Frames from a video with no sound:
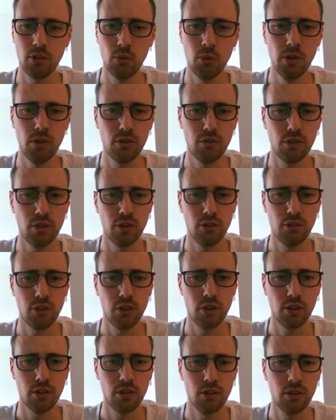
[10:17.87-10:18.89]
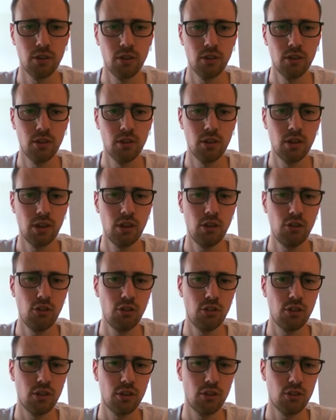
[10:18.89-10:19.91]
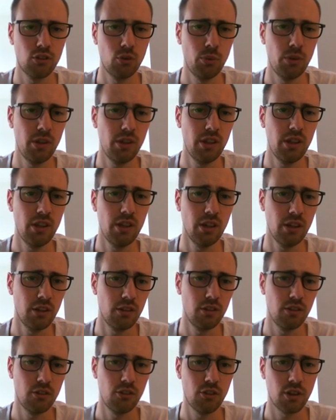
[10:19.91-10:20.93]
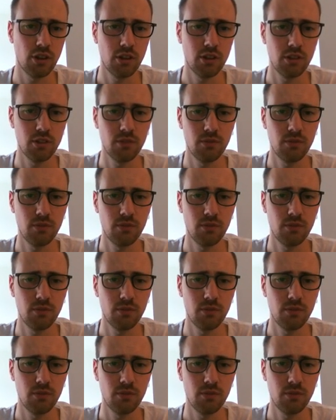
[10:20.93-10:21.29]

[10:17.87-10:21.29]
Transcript: Queen f8 check, king g6, queen e8 check,